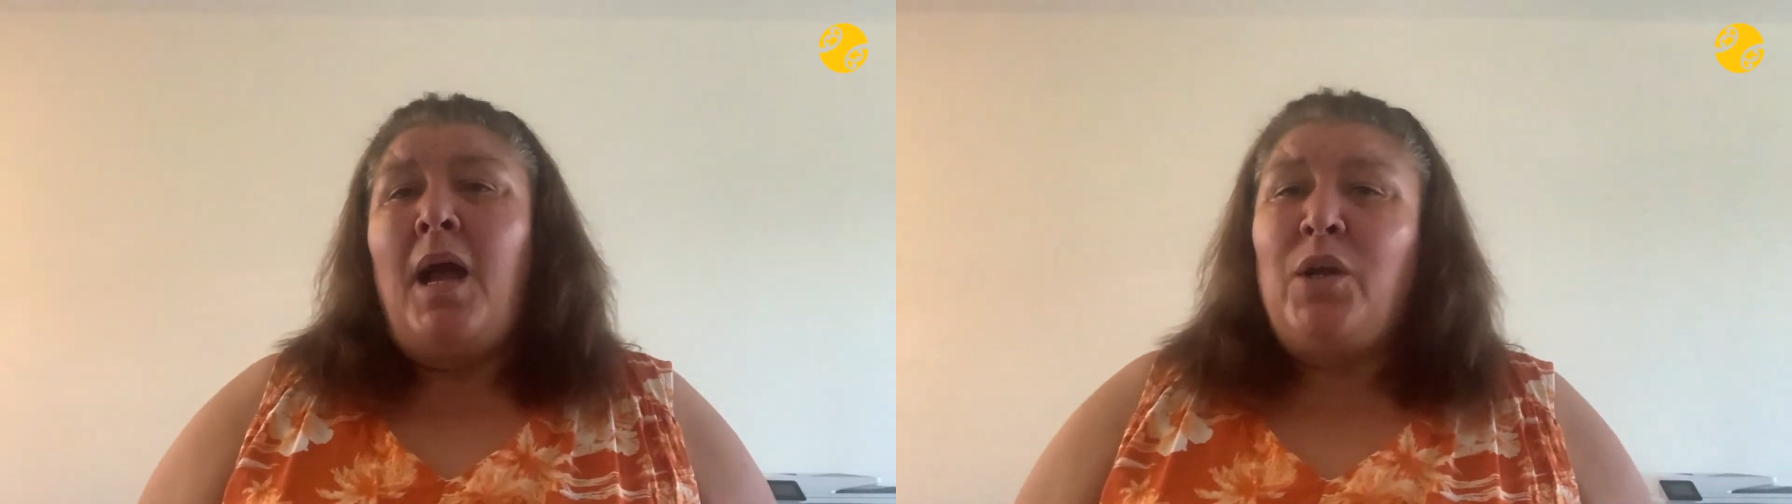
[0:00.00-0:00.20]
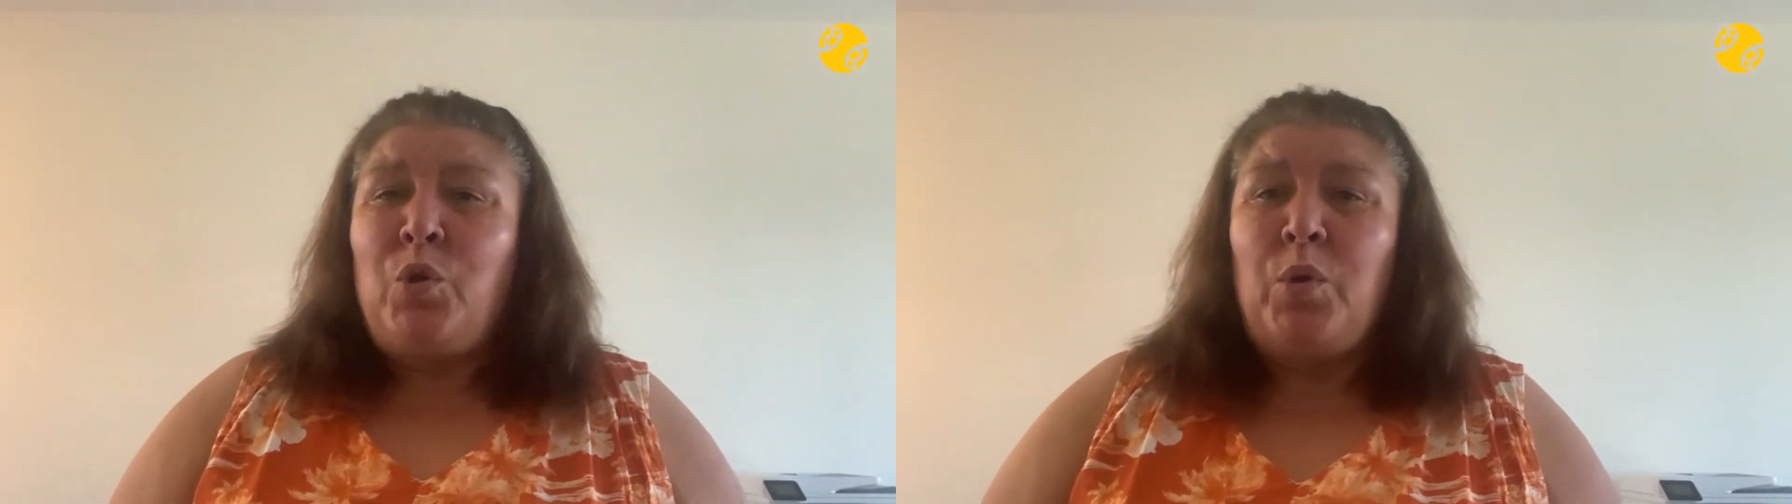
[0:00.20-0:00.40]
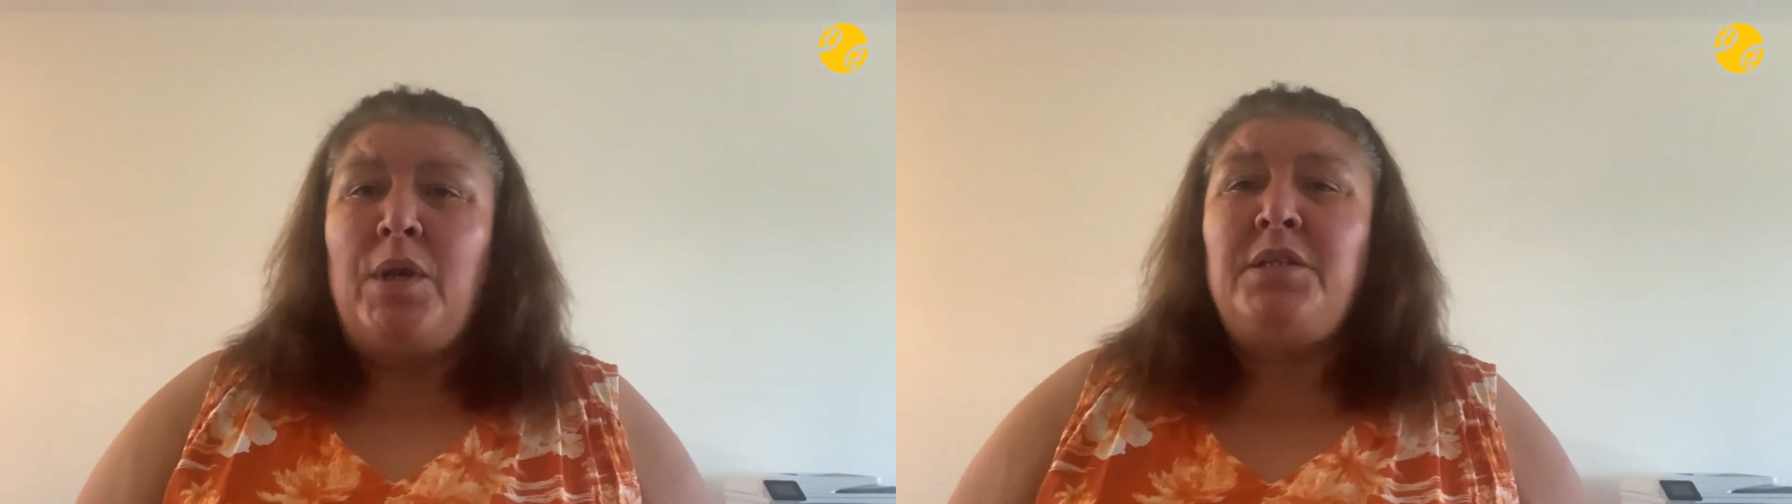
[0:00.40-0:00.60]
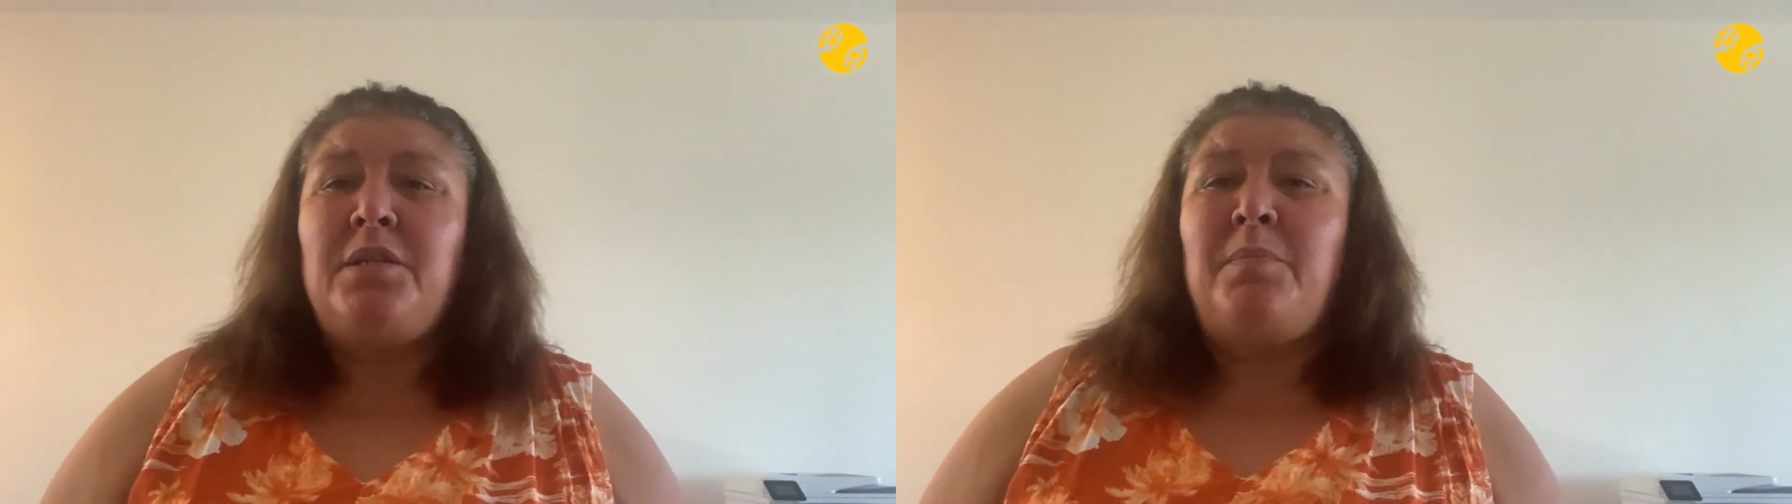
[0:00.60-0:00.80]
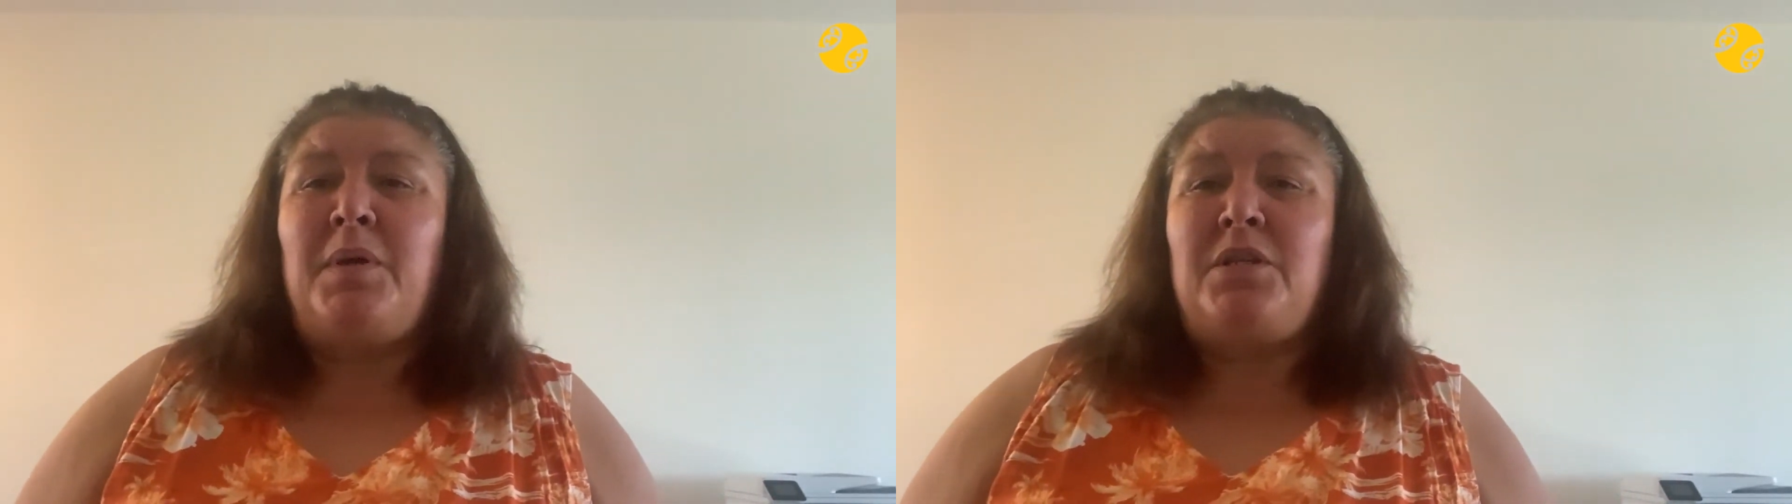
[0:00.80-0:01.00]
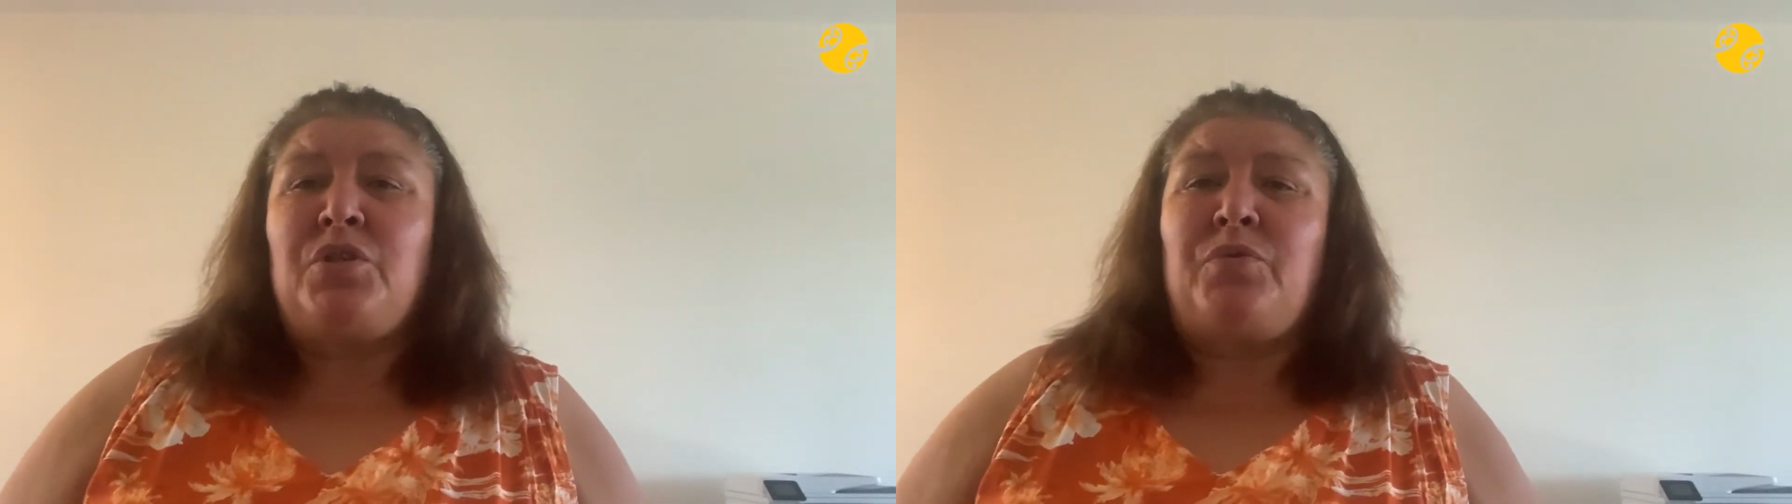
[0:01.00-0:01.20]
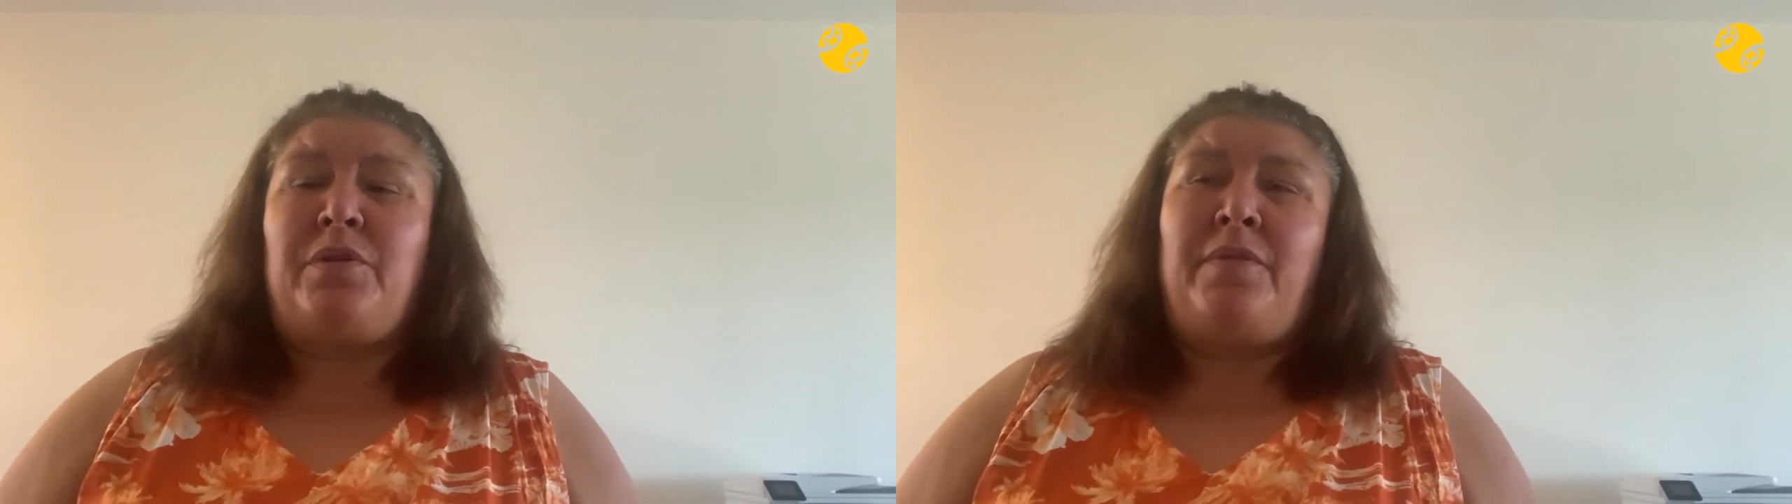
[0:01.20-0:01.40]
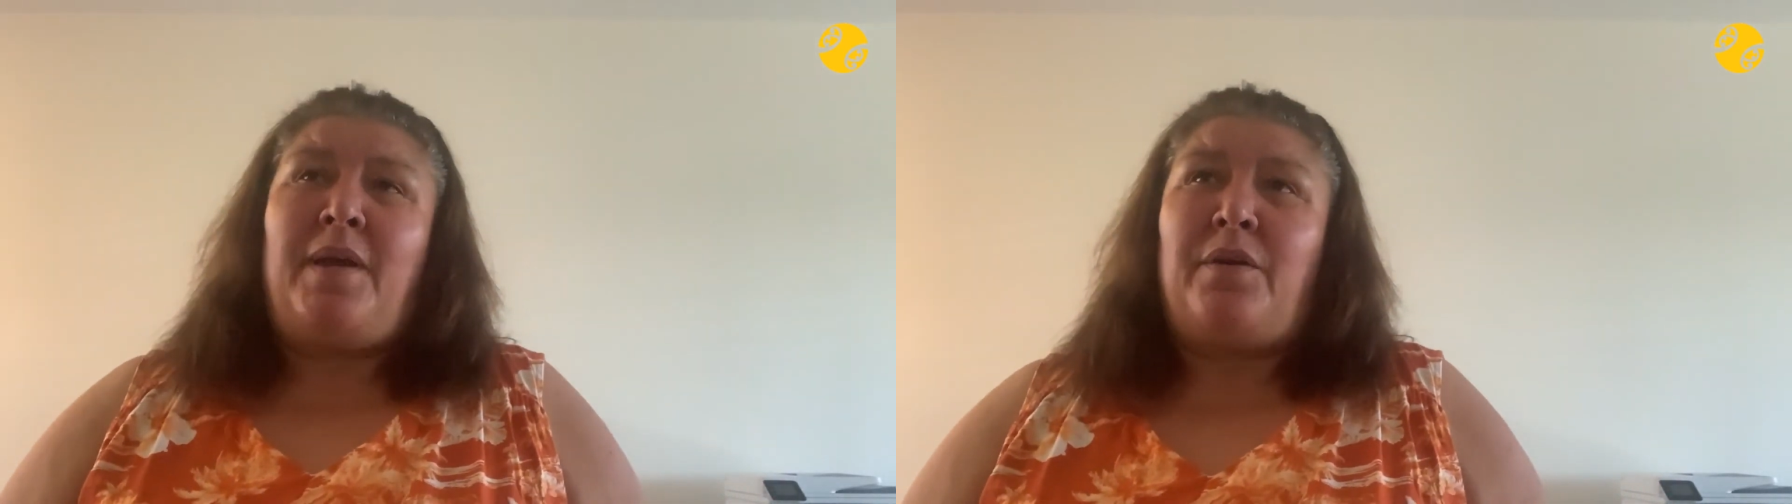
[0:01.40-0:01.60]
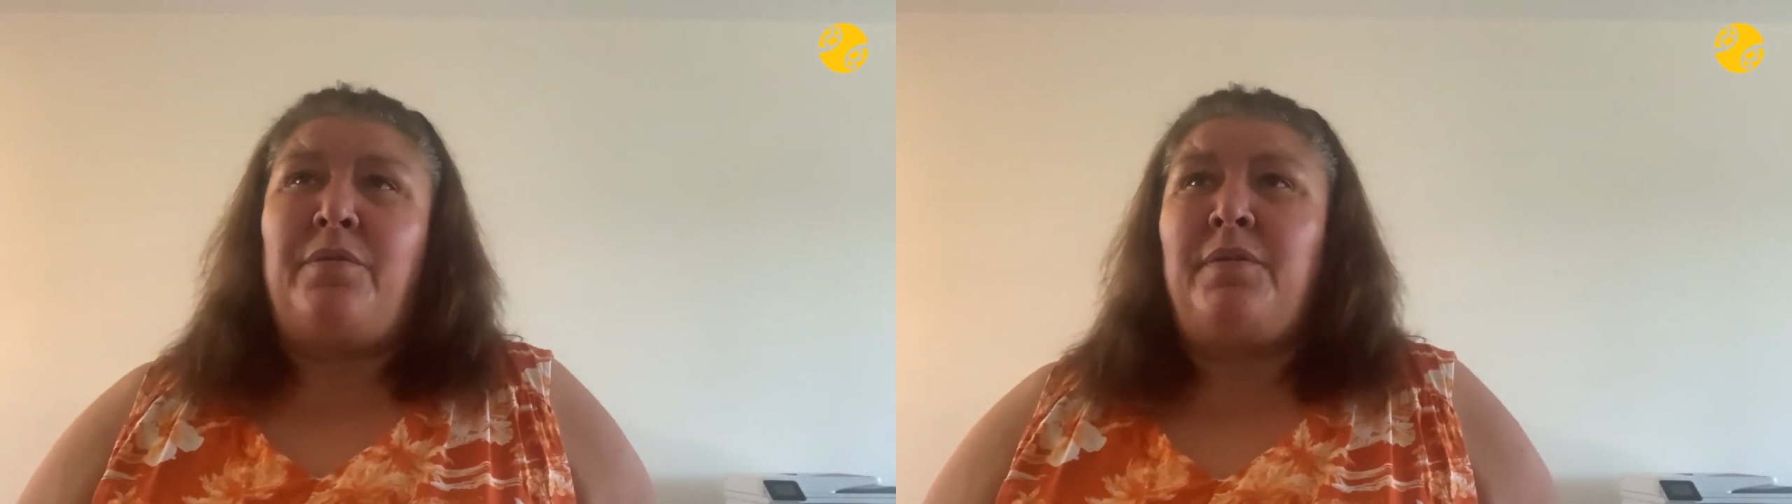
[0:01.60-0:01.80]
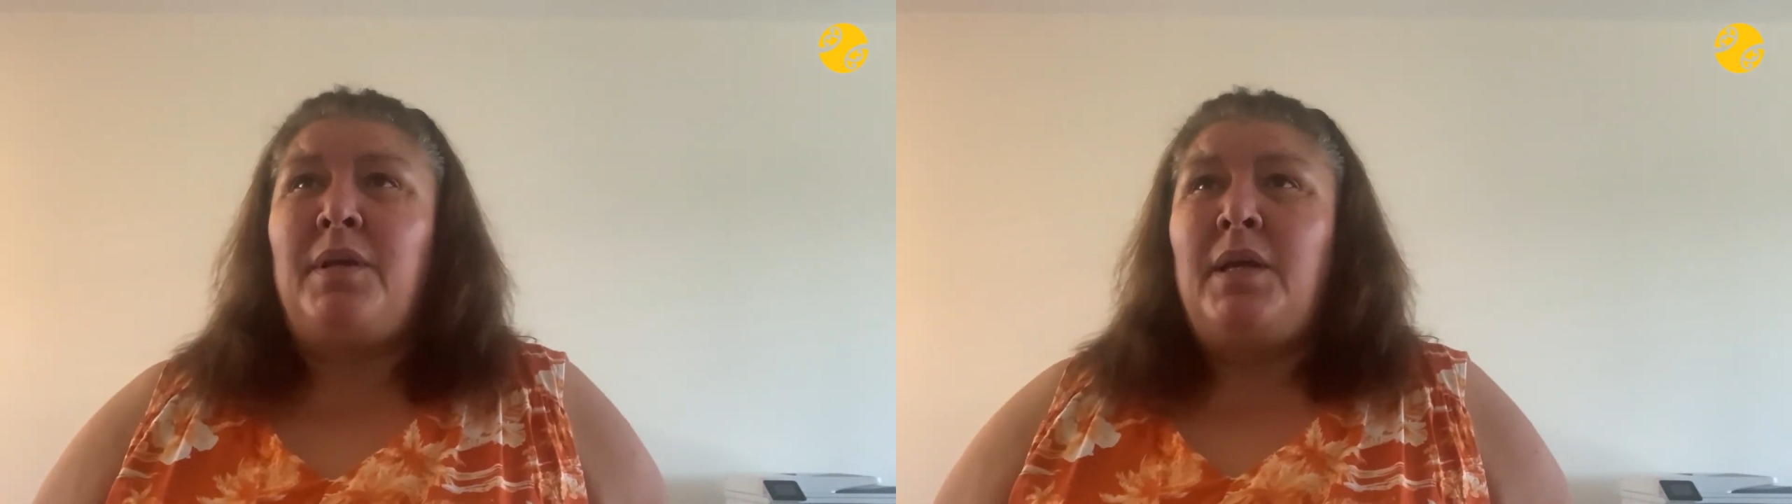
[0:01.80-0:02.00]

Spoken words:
According to the Ministry of Health,